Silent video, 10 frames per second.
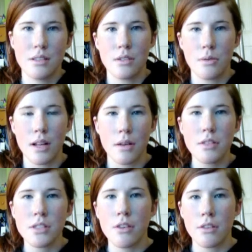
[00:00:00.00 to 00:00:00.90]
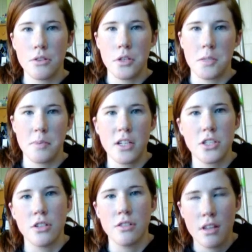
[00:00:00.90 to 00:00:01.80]
so when I was going through these
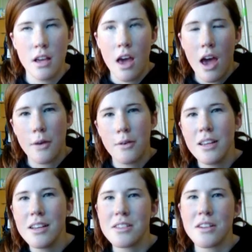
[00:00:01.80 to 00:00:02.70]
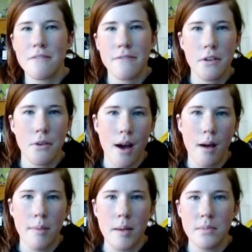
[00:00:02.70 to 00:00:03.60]
pictures, I realized in our photo
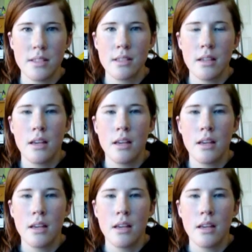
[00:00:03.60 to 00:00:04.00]
albums